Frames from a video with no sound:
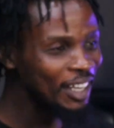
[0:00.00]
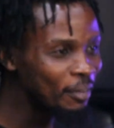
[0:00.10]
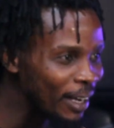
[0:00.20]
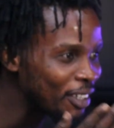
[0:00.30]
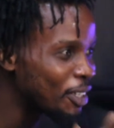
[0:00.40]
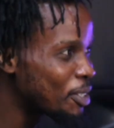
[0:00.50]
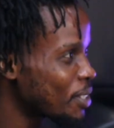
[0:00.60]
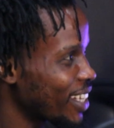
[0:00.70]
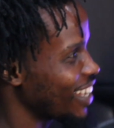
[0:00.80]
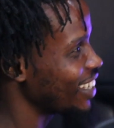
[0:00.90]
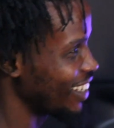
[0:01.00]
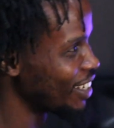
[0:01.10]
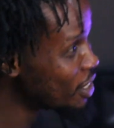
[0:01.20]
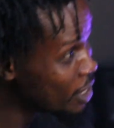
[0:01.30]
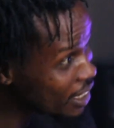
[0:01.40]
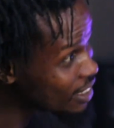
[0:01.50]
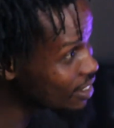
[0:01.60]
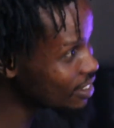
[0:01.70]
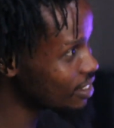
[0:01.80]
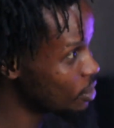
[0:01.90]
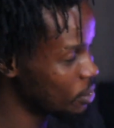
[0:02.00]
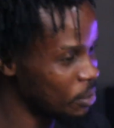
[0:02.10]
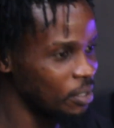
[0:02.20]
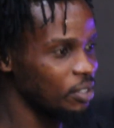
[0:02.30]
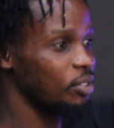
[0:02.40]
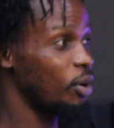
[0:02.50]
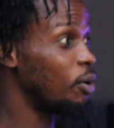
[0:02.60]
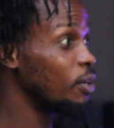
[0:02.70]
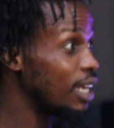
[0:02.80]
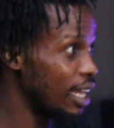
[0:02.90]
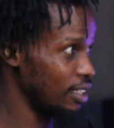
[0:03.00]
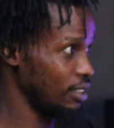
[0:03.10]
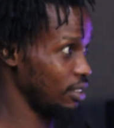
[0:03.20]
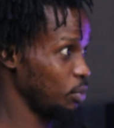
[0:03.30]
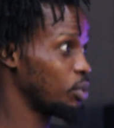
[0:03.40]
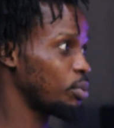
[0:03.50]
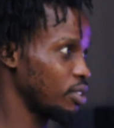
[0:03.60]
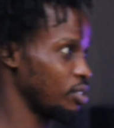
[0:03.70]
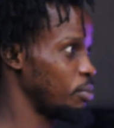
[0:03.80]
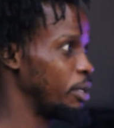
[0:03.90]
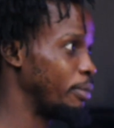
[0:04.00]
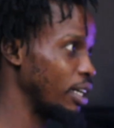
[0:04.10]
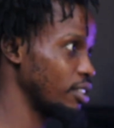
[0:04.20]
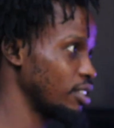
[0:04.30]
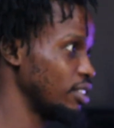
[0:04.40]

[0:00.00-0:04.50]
My just he is online. We thought it's on my mind.